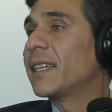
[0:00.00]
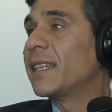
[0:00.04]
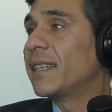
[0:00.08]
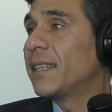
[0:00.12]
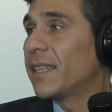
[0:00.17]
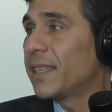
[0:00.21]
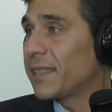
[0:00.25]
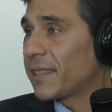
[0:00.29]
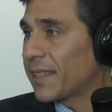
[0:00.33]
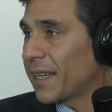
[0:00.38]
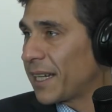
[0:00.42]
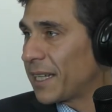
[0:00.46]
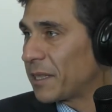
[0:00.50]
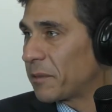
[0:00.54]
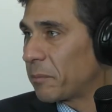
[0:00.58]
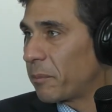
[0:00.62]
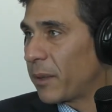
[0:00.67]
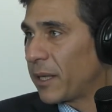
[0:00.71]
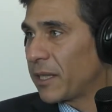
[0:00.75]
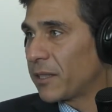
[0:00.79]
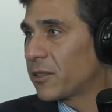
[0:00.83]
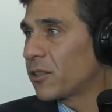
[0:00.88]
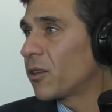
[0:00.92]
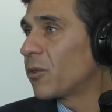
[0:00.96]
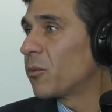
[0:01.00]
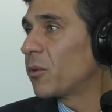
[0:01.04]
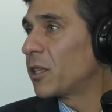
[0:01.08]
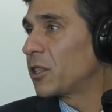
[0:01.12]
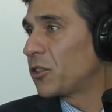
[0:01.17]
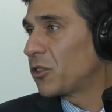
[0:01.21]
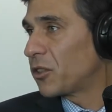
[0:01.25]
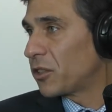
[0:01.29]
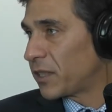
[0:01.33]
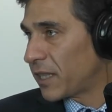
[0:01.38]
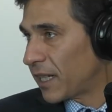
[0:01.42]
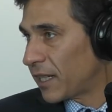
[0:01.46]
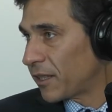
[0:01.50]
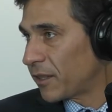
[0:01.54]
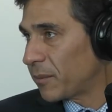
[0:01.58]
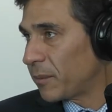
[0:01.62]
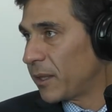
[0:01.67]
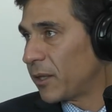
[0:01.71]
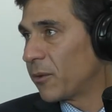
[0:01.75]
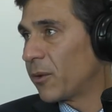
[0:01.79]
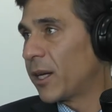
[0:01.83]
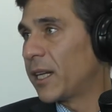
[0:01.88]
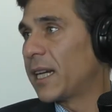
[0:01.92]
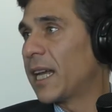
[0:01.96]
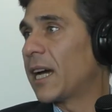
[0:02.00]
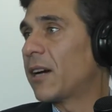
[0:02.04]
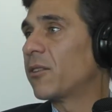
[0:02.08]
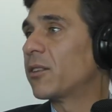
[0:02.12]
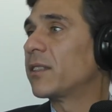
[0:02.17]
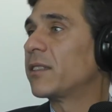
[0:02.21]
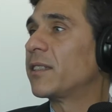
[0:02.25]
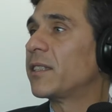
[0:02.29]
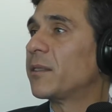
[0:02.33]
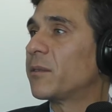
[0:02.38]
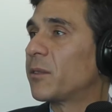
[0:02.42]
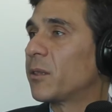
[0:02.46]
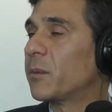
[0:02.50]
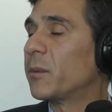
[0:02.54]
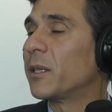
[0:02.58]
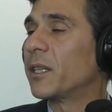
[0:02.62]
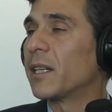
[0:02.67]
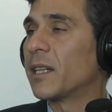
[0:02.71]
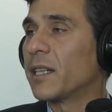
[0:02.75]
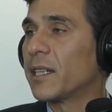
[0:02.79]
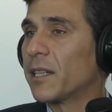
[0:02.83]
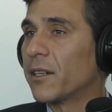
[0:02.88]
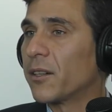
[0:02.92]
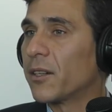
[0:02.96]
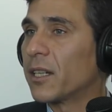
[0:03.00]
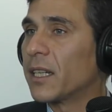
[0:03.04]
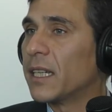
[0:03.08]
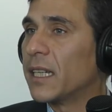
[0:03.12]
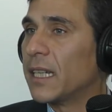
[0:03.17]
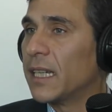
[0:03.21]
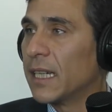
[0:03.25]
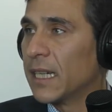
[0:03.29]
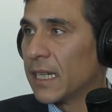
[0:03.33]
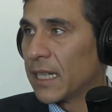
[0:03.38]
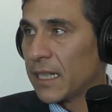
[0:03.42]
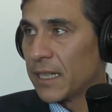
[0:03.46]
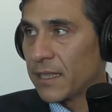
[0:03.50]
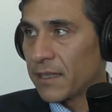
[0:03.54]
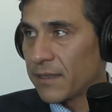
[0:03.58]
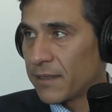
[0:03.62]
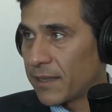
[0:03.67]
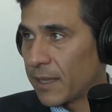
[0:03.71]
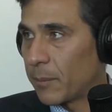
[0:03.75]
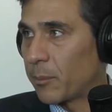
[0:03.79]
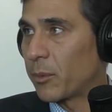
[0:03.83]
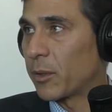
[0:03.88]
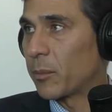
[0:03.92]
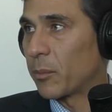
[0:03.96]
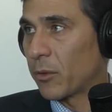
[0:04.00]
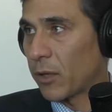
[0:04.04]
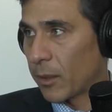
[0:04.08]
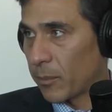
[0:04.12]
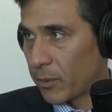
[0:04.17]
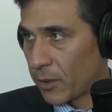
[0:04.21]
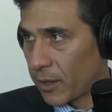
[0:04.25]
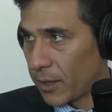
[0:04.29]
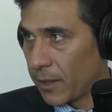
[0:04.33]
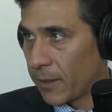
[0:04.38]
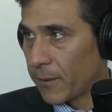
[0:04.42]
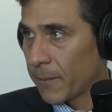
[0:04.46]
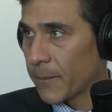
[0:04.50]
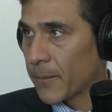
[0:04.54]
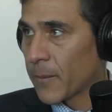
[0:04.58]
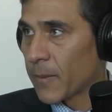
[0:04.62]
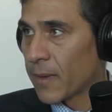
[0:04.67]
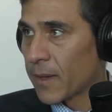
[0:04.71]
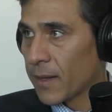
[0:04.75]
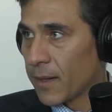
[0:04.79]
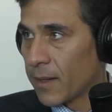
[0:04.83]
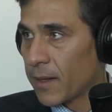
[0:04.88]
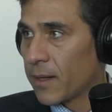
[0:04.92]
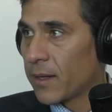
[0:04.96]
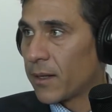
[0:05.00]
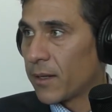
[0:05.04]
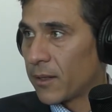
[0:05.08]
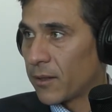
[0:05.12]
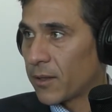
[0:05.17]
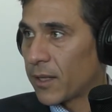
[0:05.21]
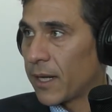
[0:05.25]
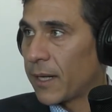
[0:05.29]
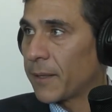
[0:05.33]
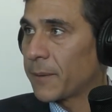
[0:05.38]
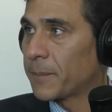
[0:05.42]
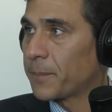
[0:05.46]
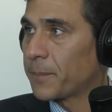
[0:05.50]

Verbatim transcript: in this case, based on what you're telling me right now, it seems to be clearly separate property. Perfect. Awesome. Okay.